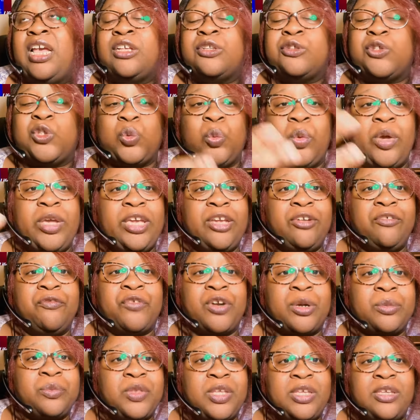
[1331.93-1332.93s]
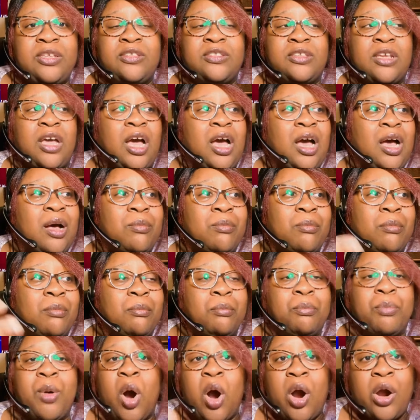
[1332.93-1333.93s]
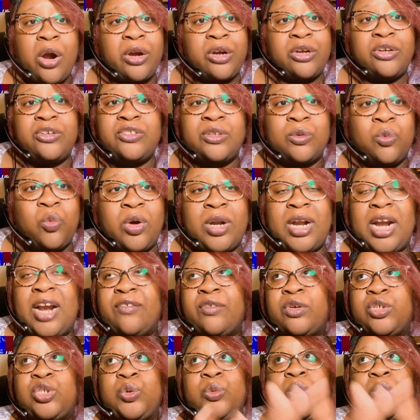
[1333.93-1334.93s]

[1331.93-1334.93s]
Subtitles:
swinging from these bars and whatever,